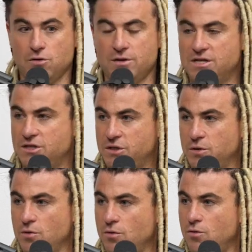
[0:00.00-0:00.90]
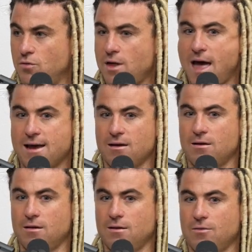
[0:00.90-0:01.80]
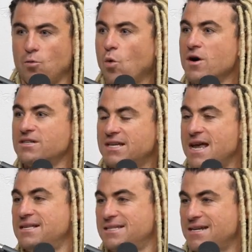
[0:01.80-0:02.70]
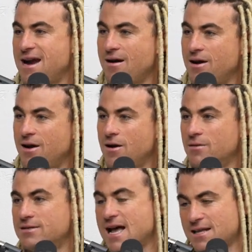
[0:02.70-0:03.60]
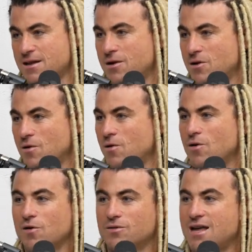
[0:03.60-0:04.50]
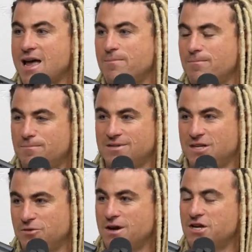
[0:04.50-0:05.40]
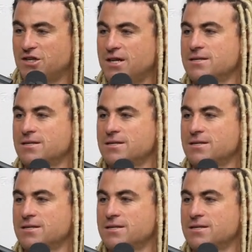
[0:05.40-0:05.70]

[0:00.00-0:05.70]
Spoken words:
These two like worst case scenario technical type situations.